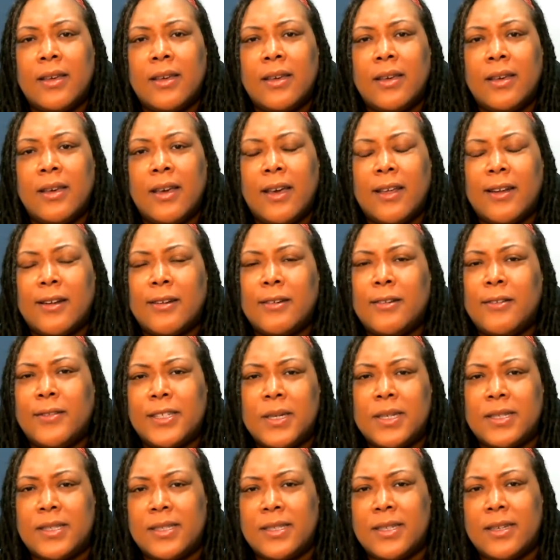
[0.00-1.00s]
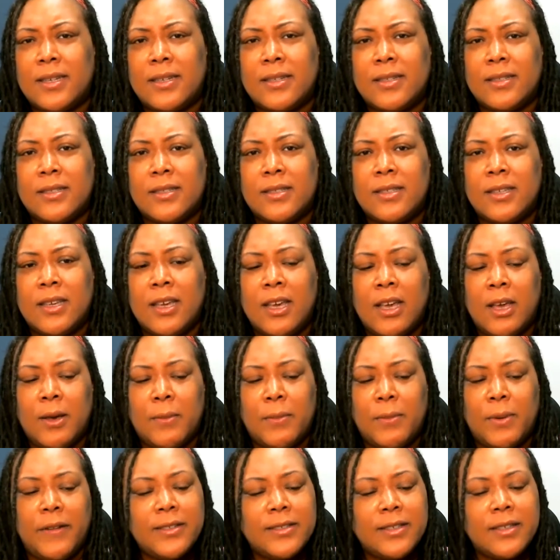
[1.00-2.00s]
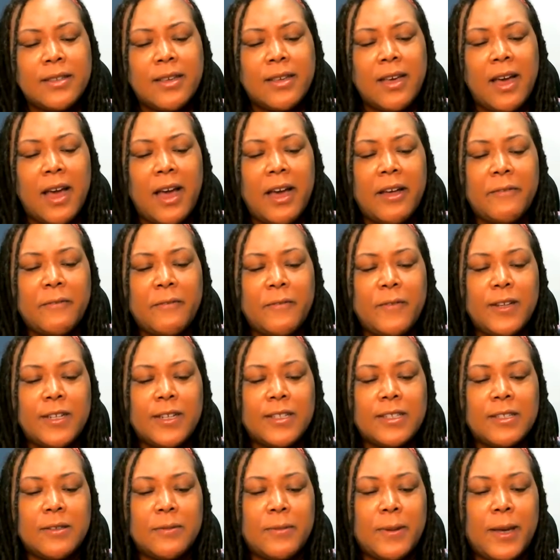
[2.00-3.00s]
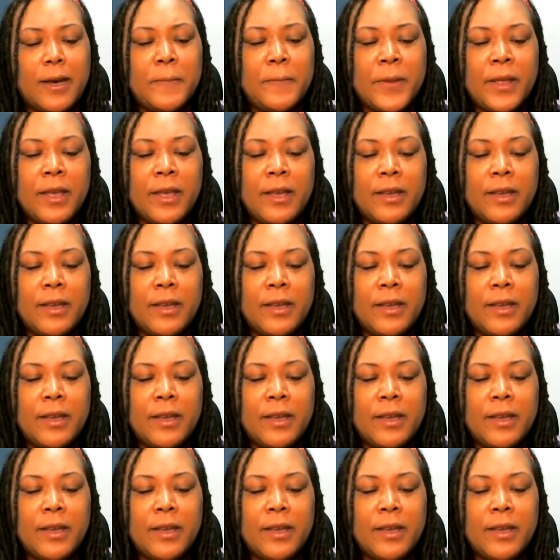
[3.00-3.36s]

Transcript: I don't know if this makes sense, but if there's a conflict about,